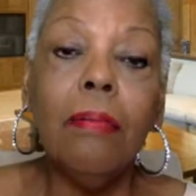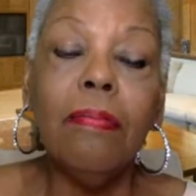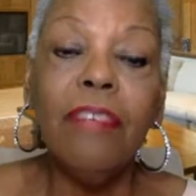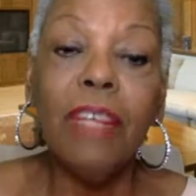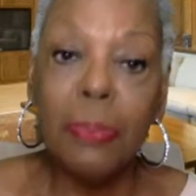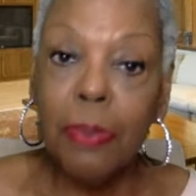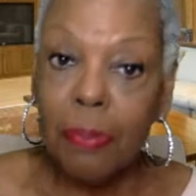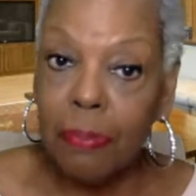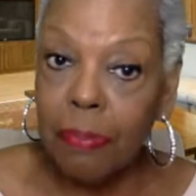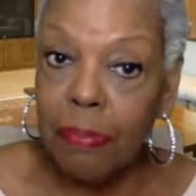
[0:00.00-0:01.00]
Facebook
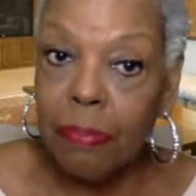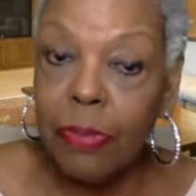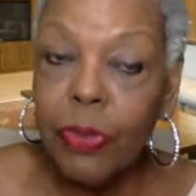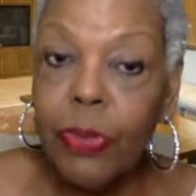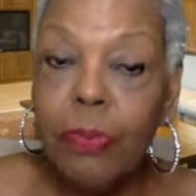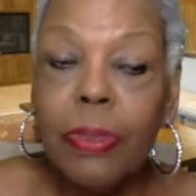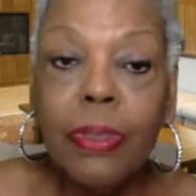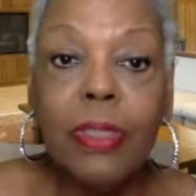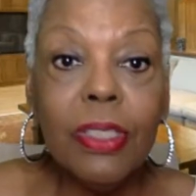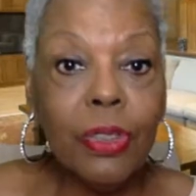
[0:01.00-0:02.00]
group.
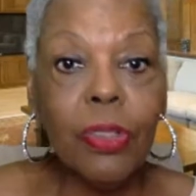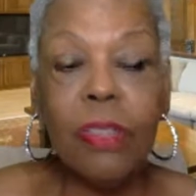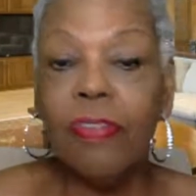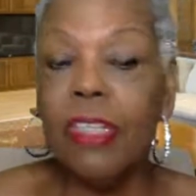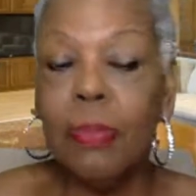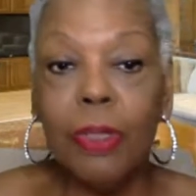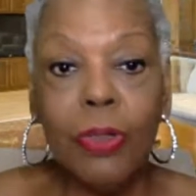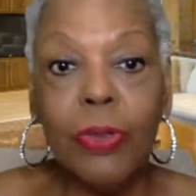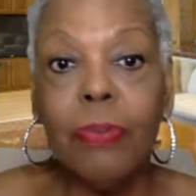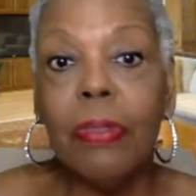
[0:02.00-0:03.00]
You can join the Facebook
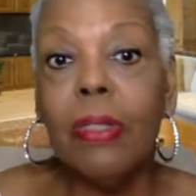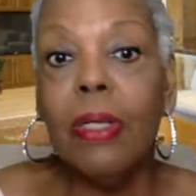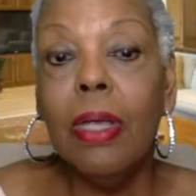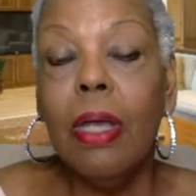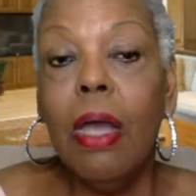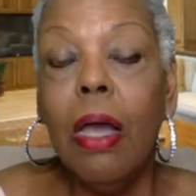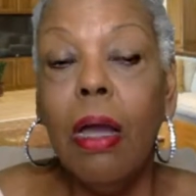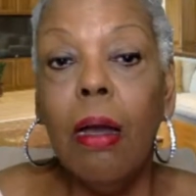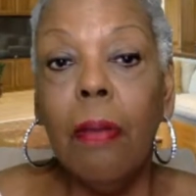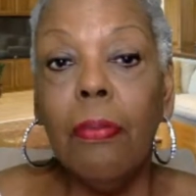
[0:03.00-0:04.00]
group.
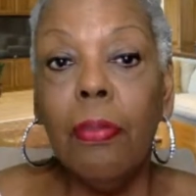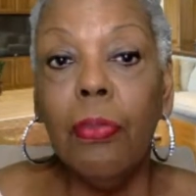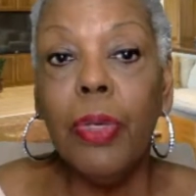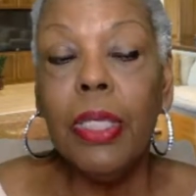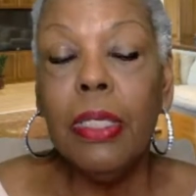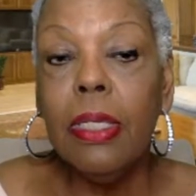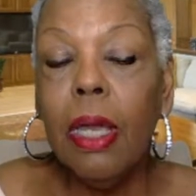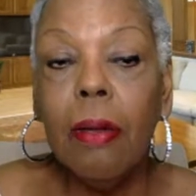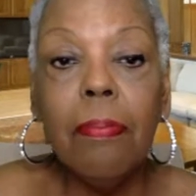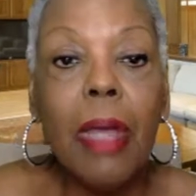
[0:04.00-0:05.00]
We
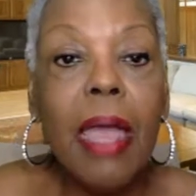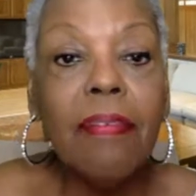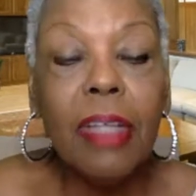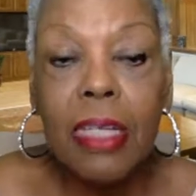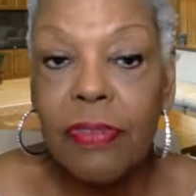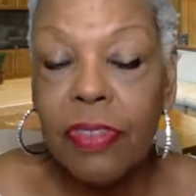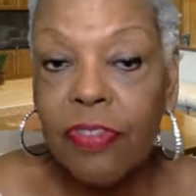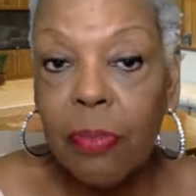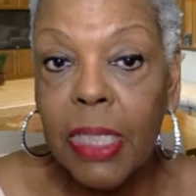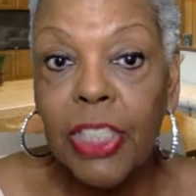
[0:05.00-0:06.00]
have lots of
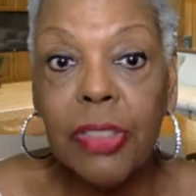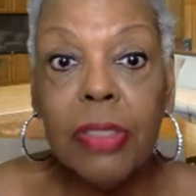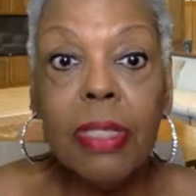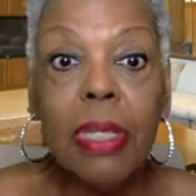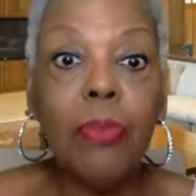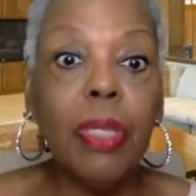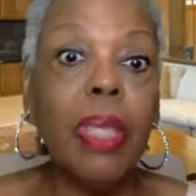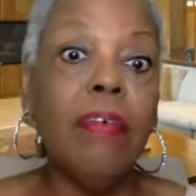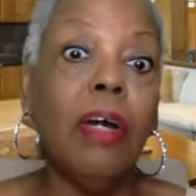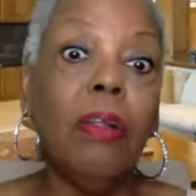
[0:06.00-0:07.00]
information in there. We
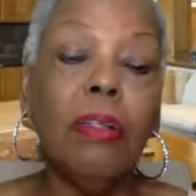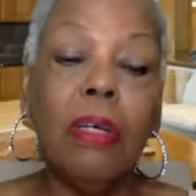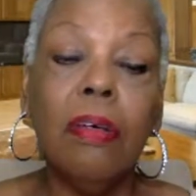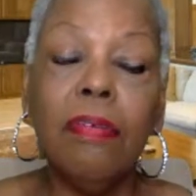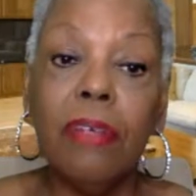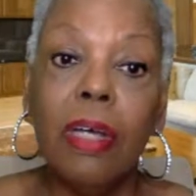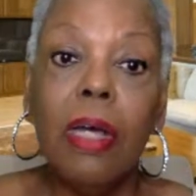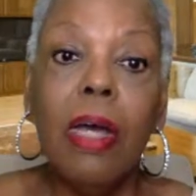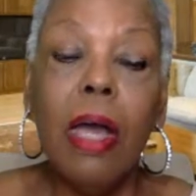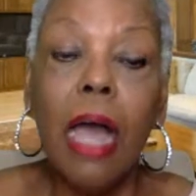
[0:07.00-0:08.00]
have all of
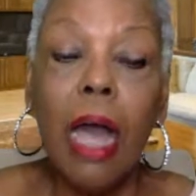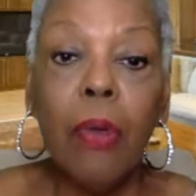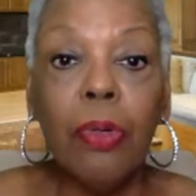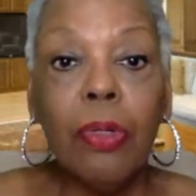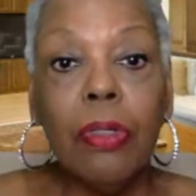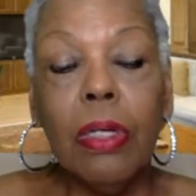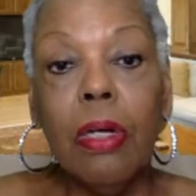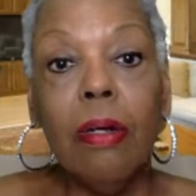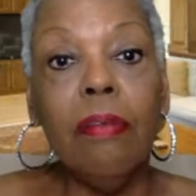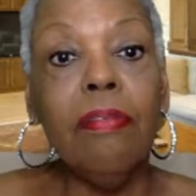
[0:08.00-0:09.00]
our
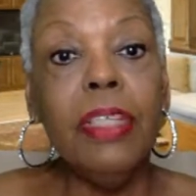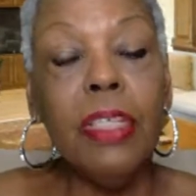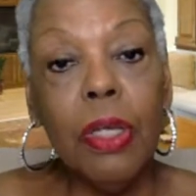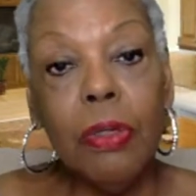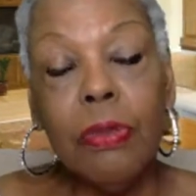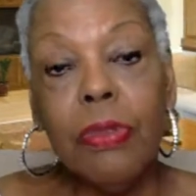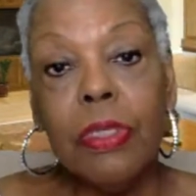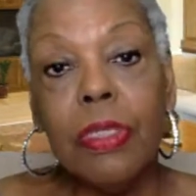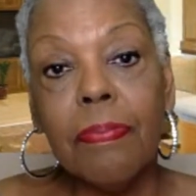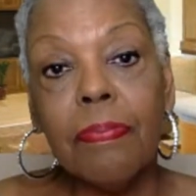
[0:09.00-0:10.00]
videos